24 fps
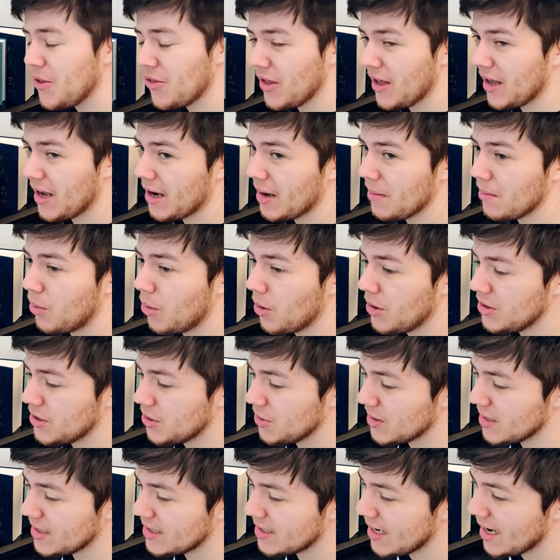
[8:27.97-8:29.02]
thing I can point to
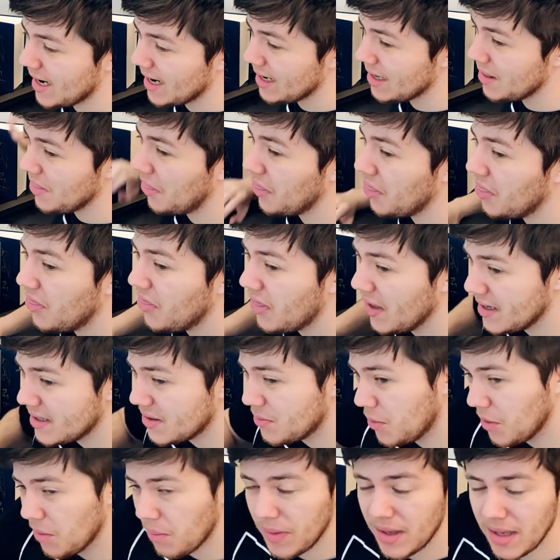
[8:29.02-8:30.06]
and say, this
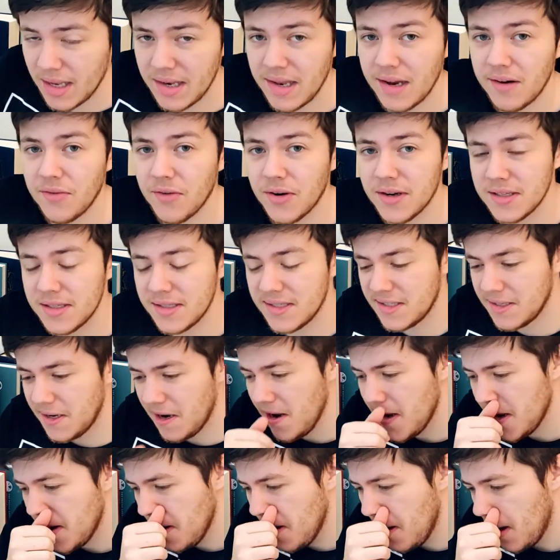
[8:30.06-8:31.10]
will be a difference.
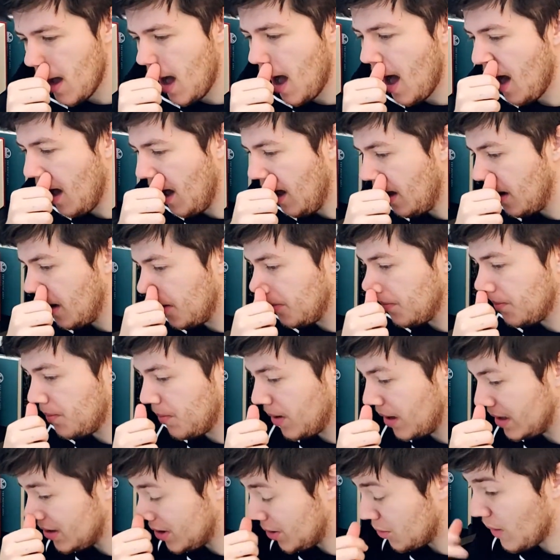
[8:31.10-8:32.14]

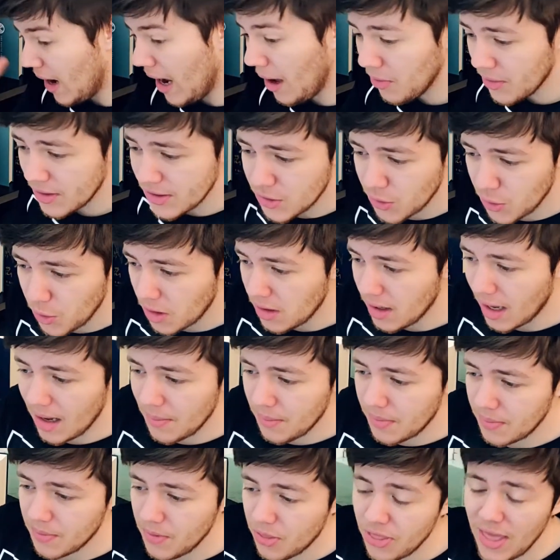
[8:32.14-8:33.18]
But to round this all
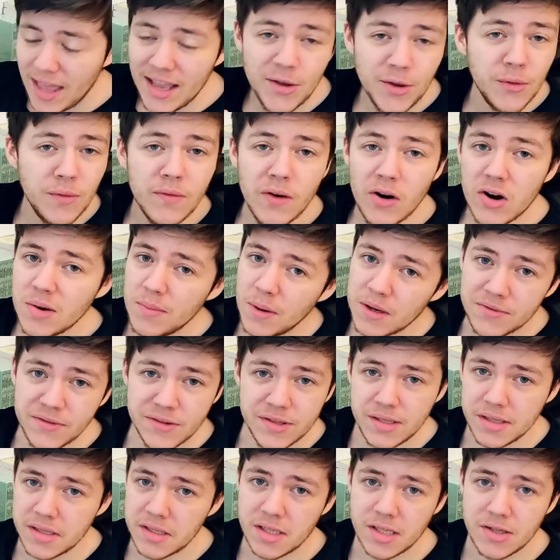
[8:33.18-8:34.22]
up, thank you very much for
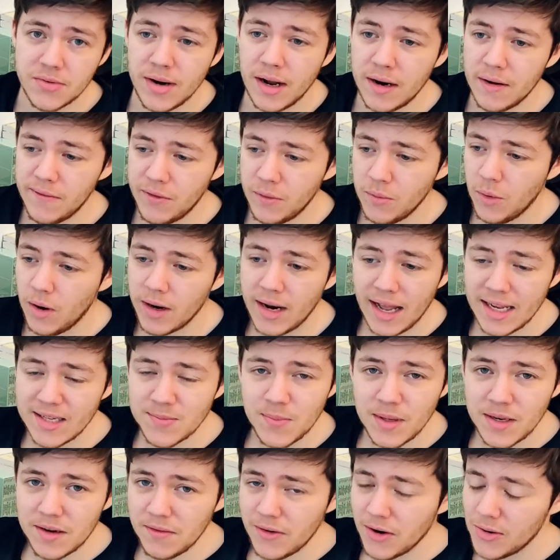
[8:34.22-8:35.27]
sticking around for what has
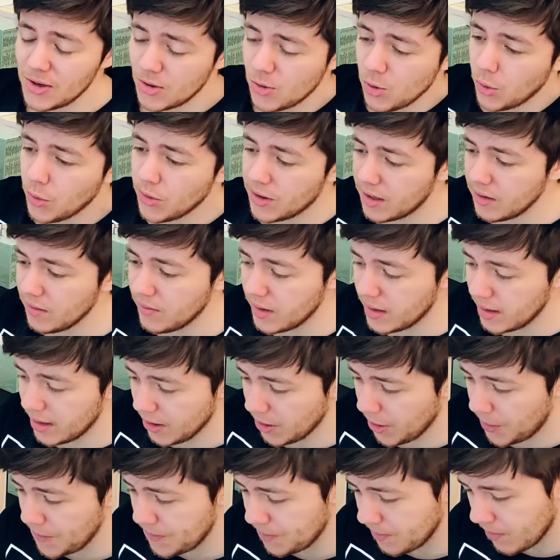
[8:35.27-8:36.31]
been a very talky
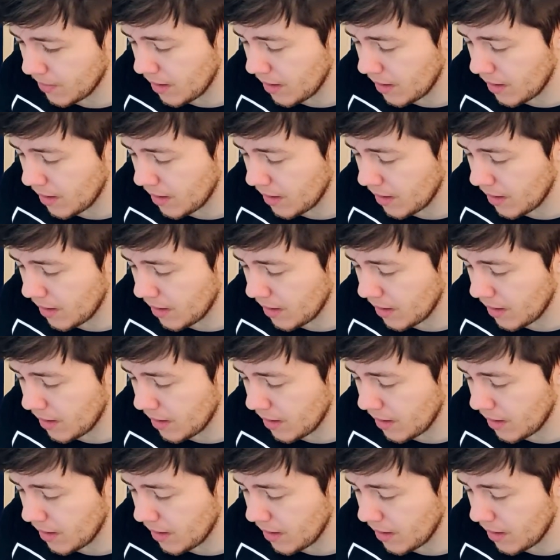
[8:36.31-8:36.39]
video.